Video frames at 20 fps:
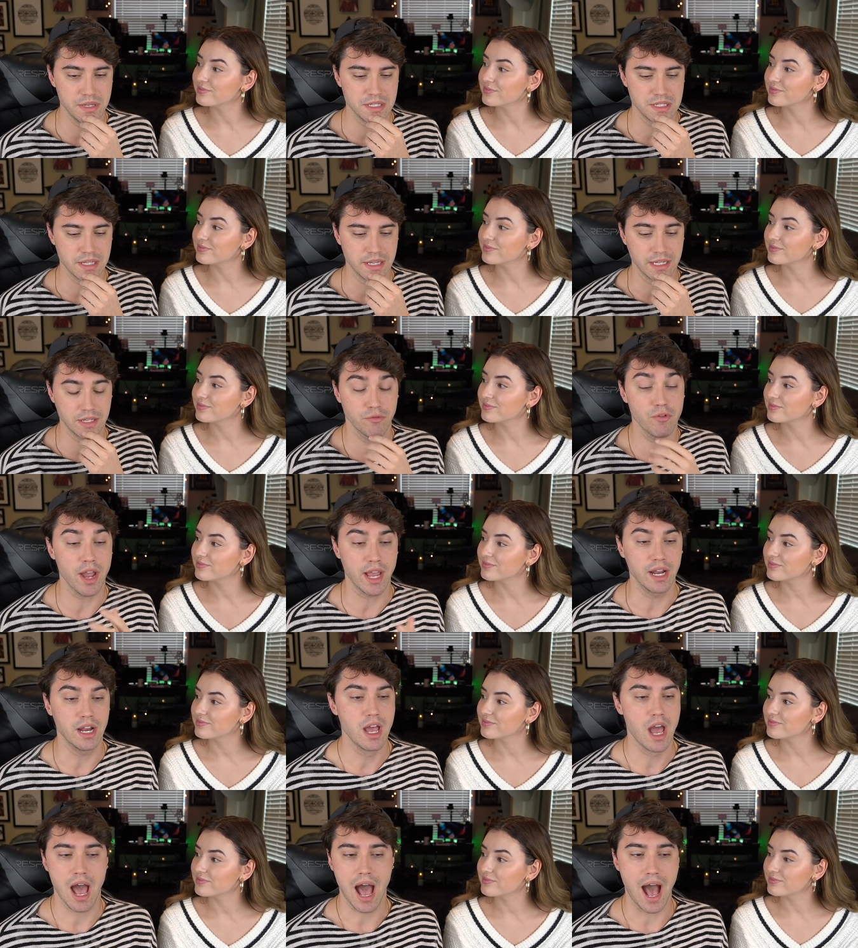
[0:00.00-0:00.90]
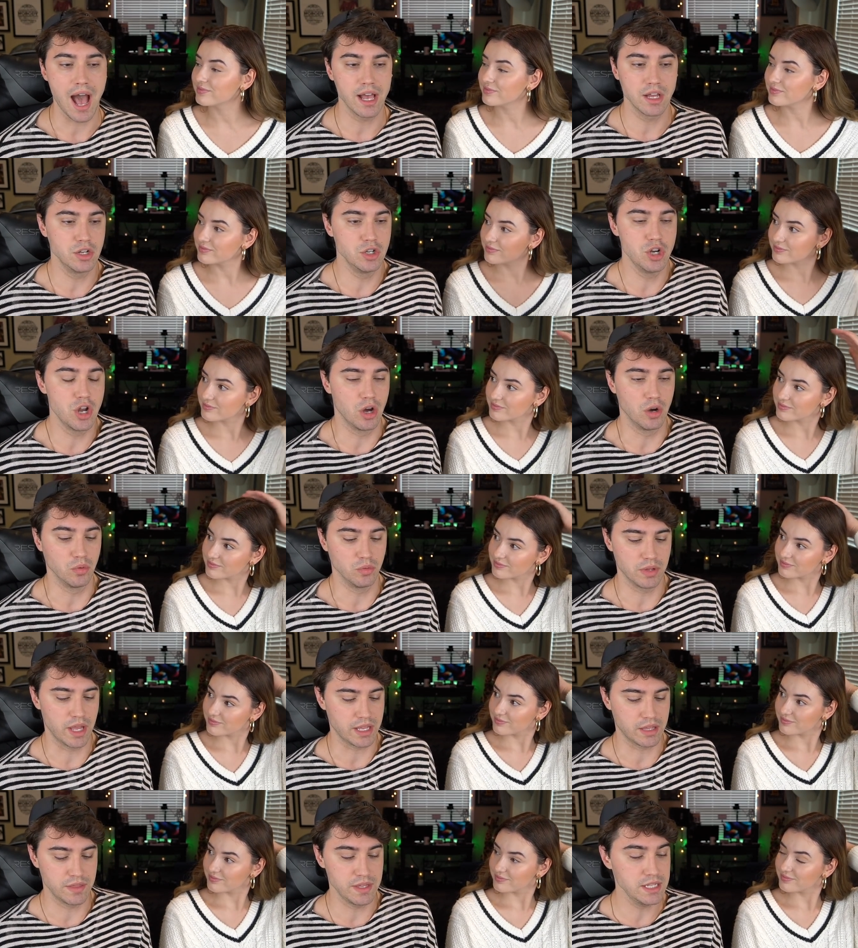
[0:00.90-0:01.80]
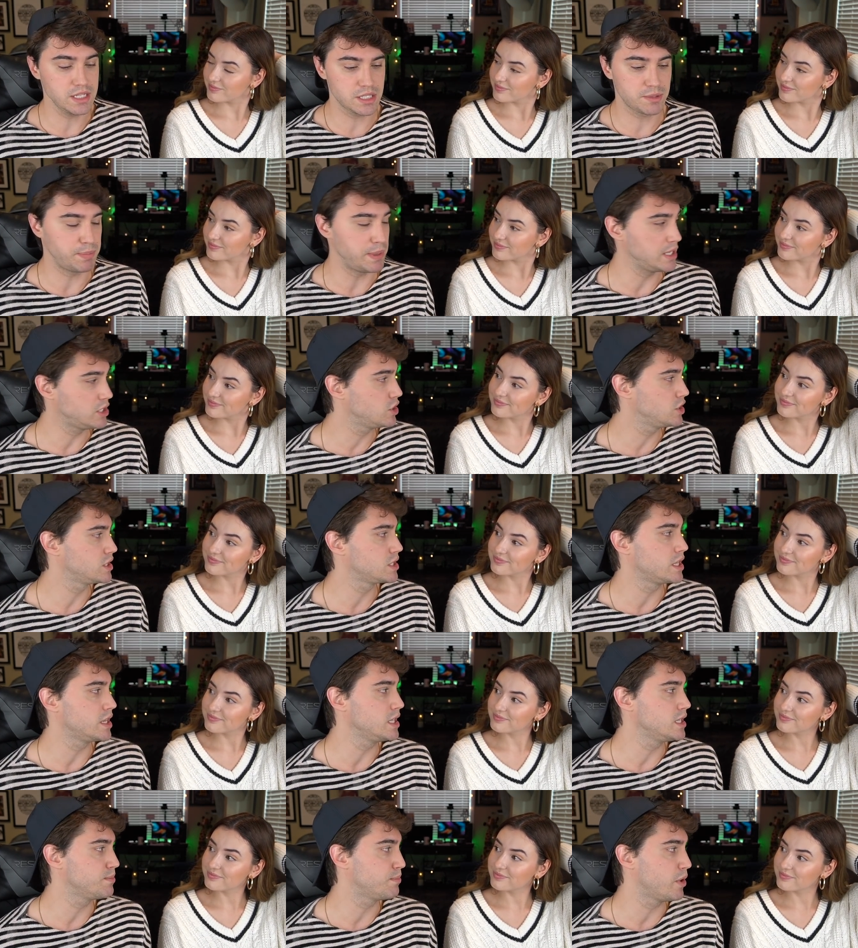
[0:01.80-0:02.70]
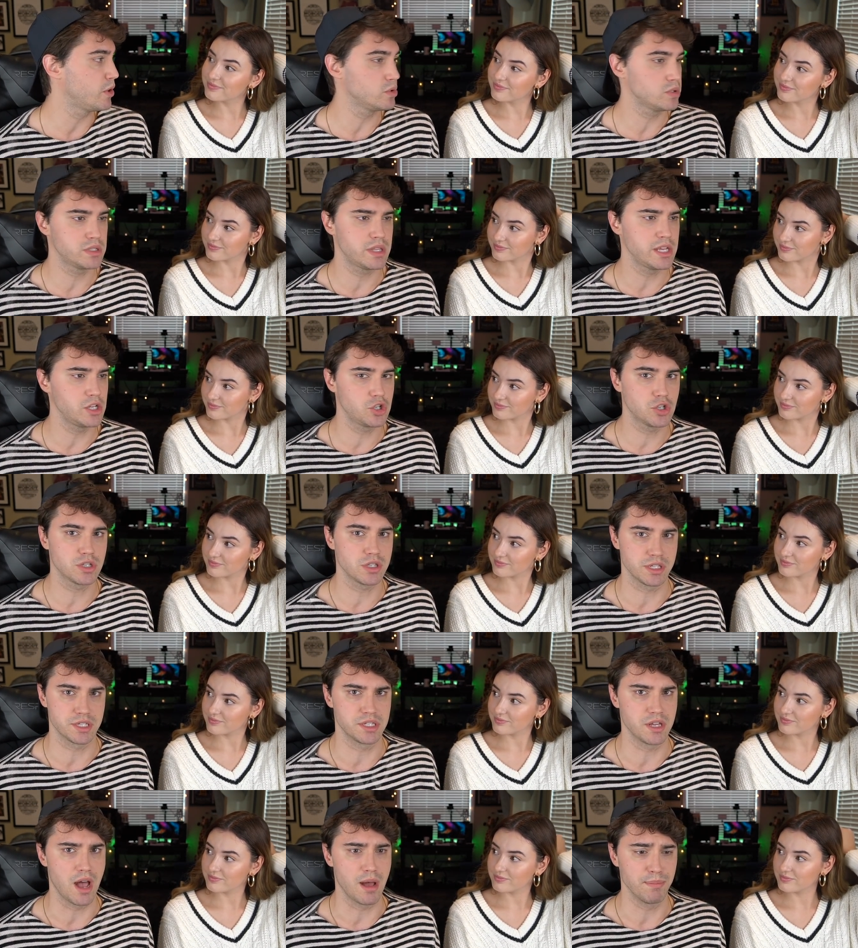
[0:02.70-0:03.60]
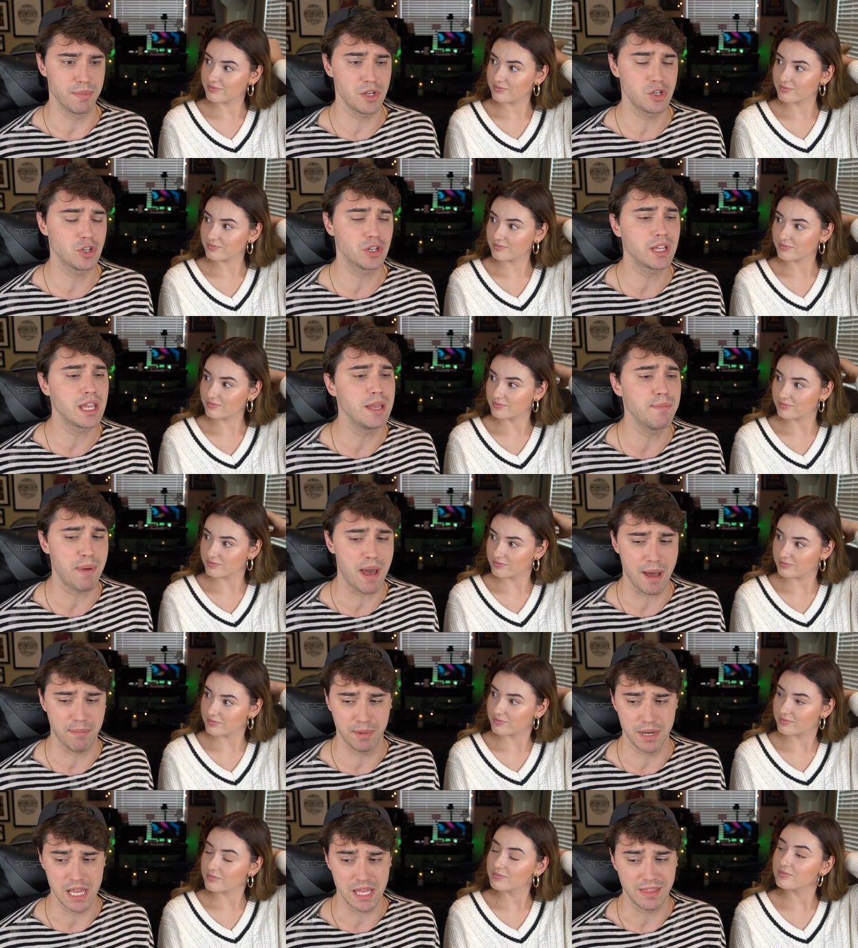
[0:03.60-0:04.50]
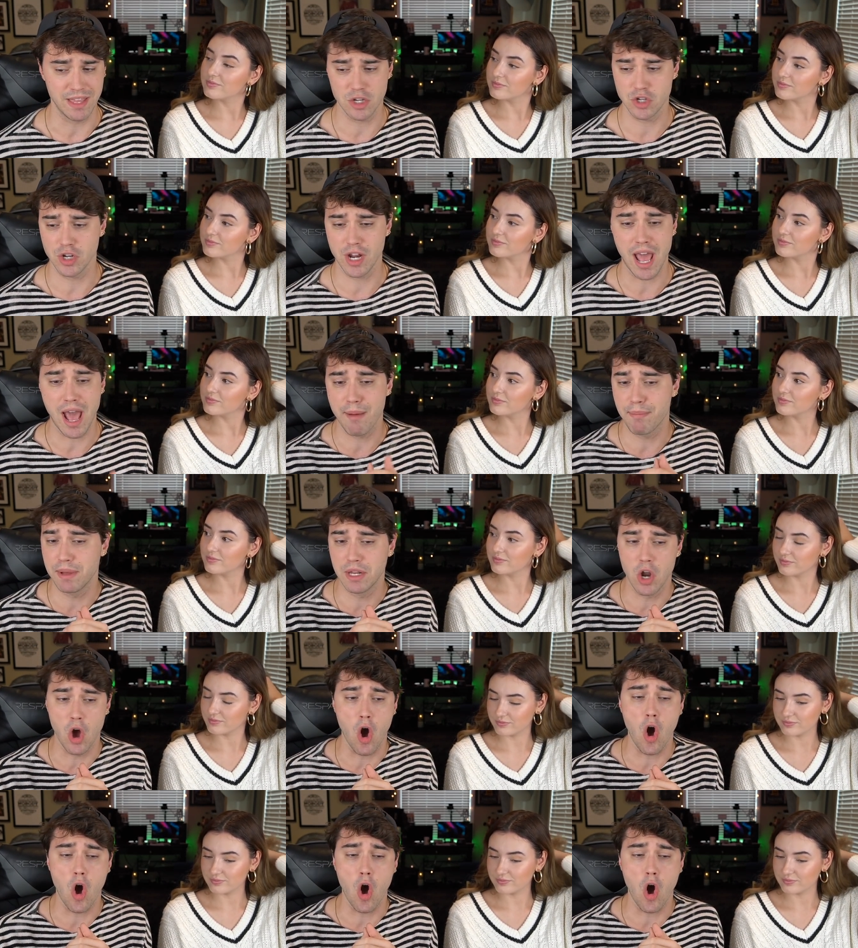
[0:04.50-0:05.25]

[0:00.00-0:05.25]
Speaker 1: is. Like, right, I, no, like these speeches and these posts they shouldn't stop. They should keep happening. They should happen